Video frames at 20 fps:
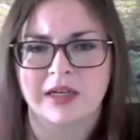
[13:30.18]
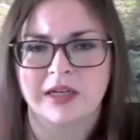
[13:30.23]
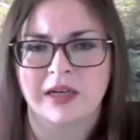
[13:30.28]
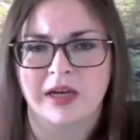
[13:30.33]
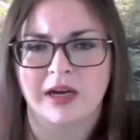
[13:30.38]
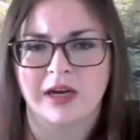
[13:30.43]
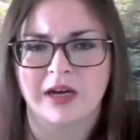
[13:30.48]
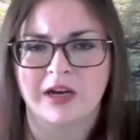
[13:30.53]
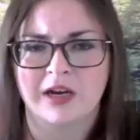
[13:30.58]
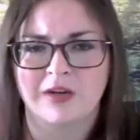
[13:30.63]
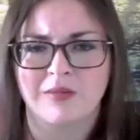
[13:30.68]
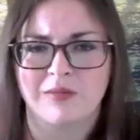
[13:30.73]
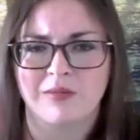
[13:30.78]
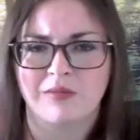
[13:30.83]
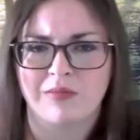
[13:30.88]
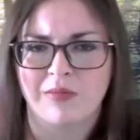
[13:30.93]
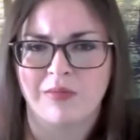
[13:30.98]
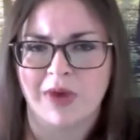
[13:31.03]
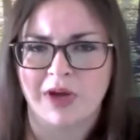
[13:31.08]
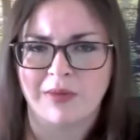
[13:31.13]

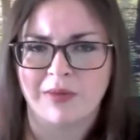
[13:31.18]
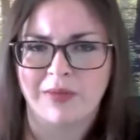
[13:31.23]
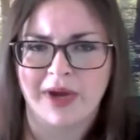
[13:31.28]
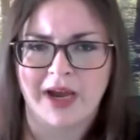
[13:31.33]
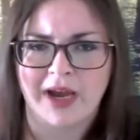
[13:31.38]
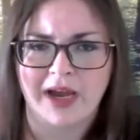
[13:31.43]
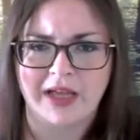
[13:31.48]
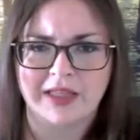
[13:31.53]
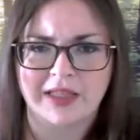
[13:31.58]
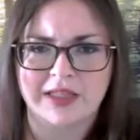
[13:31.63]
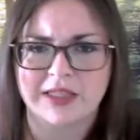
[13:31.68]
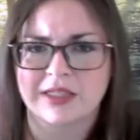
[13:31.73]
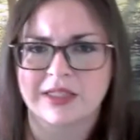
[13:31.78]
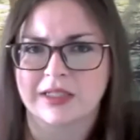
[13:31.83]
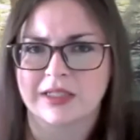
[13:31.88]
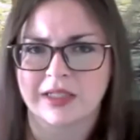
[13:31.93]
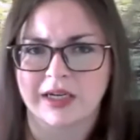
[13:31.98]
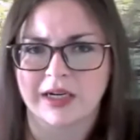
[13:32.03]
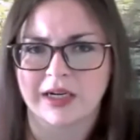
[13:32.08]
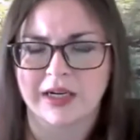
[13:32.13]
mud baths,
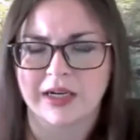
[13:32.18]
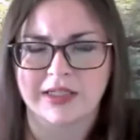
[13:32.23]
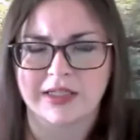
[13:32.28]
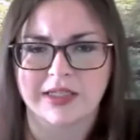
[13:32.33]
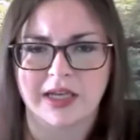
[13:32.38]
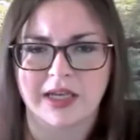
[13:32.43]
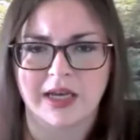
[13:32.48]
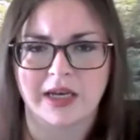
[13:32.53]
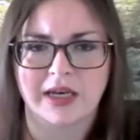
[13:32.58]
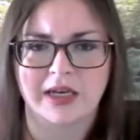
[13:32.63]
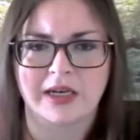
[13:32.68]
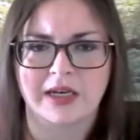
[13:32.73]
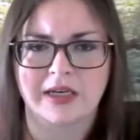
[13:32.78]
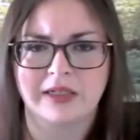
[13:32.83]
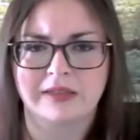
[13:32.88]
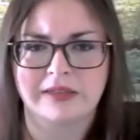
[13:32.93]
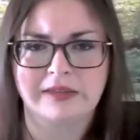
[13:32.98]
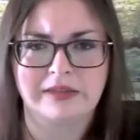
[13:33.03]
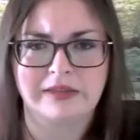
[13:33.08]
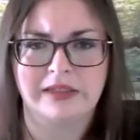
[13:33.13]
like I said,
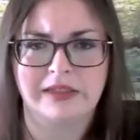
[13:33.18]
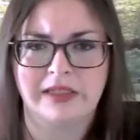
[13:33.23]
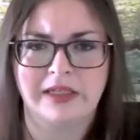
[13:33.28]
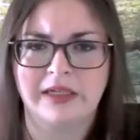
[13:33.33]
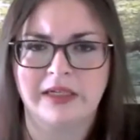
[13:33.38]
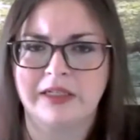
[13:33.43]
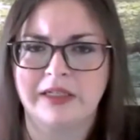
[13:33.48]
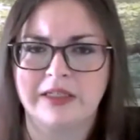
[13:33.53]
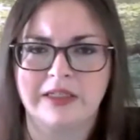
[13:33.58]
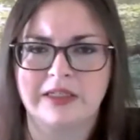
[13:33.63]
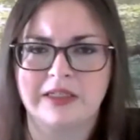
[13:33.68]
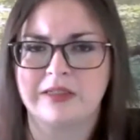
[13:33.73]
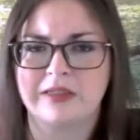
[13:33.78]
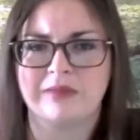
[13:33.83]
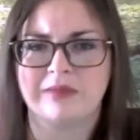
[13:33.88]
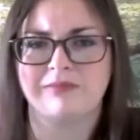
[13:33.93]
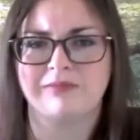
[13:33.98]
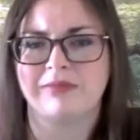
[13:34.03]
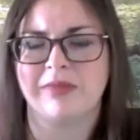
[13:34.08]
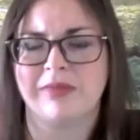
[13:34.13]
and it's
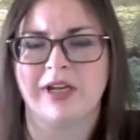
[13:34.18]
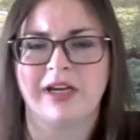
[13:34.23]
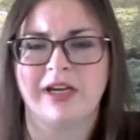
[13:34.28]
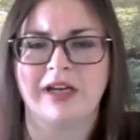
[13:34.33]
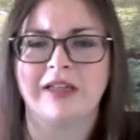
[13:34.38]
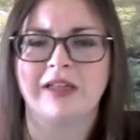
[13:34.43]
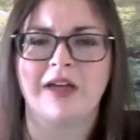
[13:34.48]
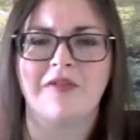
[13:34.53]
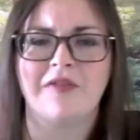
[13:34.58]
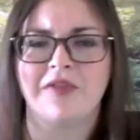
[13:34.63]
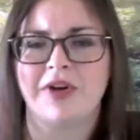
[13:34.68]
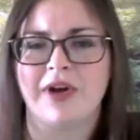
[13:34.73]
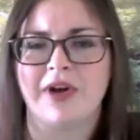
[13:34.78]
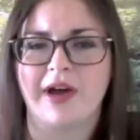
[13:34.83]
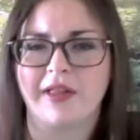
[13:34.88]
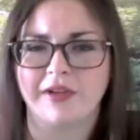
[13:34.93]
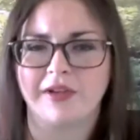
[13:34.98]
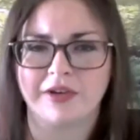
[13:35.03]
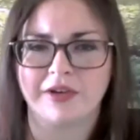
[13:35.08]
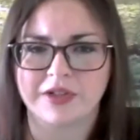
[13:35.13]
like
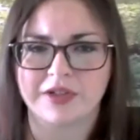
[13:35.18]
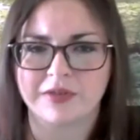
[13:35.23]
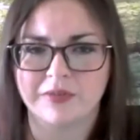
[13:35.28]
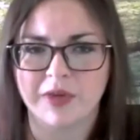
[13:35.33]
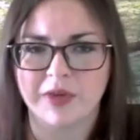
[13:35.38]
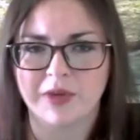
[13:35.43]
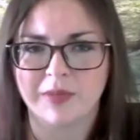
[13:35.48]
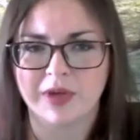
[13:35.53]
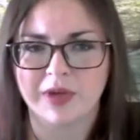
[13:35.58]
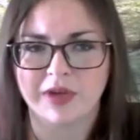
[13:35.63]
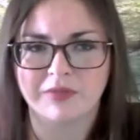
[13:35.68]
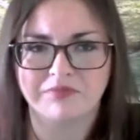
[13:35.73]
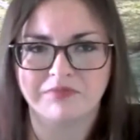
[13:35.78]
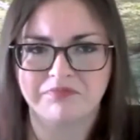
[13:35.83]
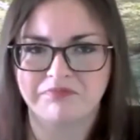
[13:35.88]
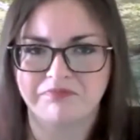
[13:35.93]
$11 maybe.